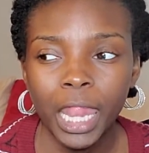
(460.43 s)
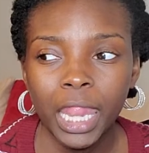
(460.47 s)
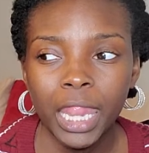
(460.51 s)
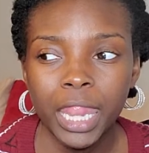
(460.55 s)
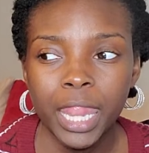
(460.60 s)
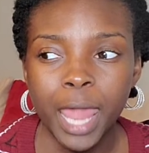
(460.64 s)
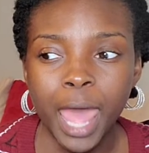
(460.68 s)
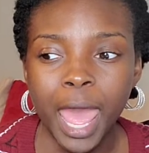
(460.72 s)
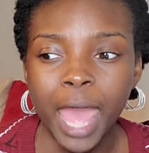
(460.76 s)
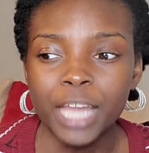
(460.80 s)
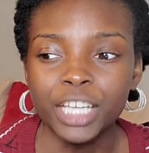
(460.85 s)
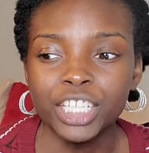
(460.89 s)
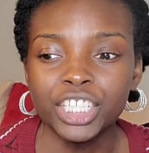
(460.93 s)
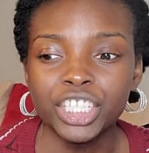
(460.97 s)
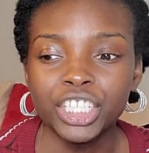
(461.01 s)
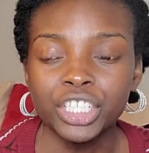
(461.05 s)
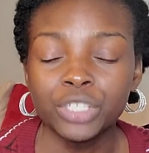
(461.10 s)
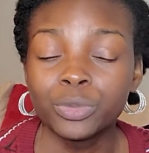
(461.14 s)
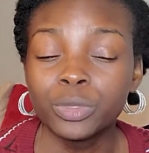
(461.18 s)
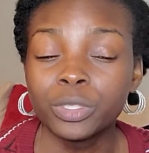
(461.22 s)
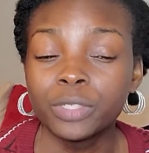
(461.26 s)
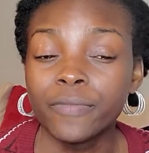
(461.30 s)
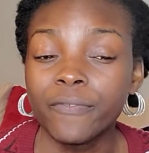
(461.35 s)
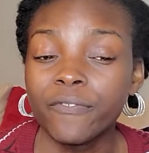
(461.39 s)
that
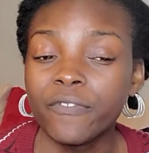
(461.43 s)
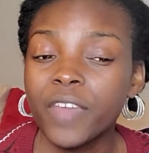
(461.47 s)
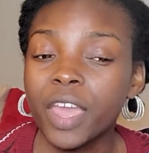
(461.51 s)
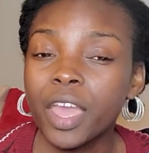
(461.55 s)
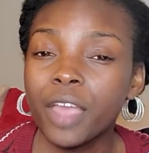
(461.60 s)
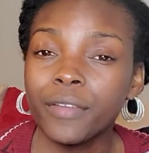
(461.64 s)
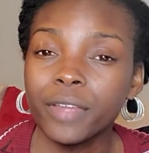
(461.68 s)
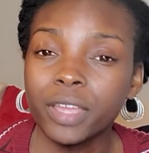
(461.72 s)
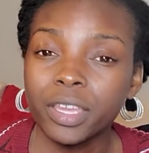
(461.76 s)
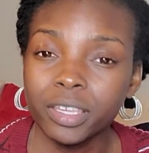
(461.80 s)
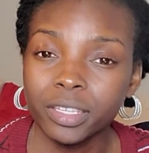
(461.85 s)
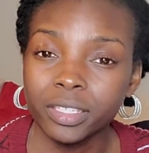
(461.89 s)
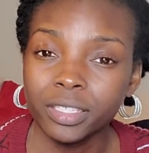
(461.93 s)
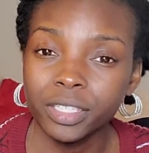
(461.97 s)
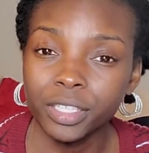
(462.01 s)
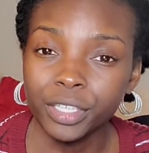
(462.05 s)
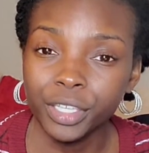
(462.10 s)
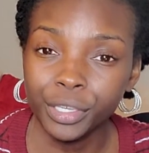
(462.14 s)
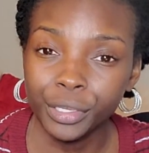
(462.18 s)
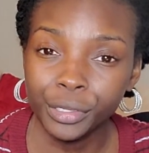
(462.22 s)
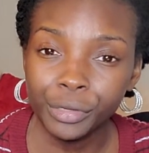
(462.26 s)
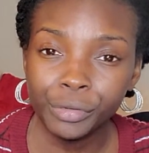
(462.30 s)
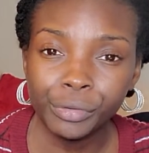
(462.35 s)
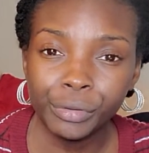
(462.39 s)
she was very
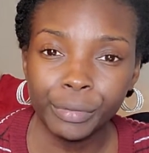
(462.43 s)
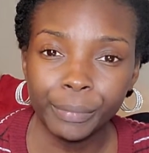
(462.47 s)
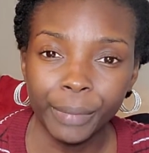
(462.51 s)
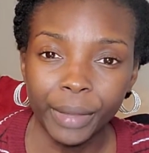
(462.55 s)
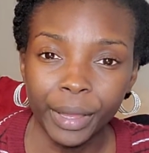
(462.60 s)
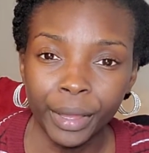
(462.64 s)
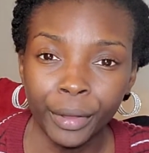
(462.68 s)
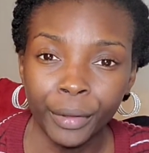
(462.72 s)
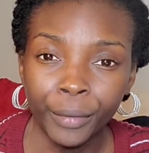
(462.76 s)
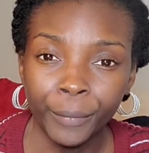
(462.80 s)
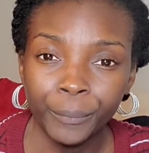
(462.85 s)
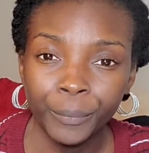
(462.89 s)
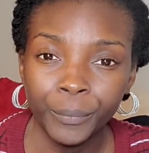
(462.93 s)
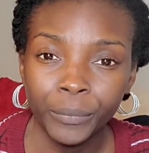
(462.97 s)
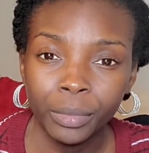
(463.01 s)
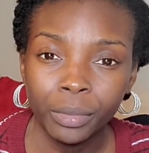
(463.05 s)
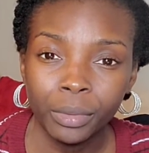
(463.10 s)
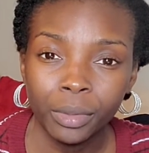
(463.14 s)
insecure about.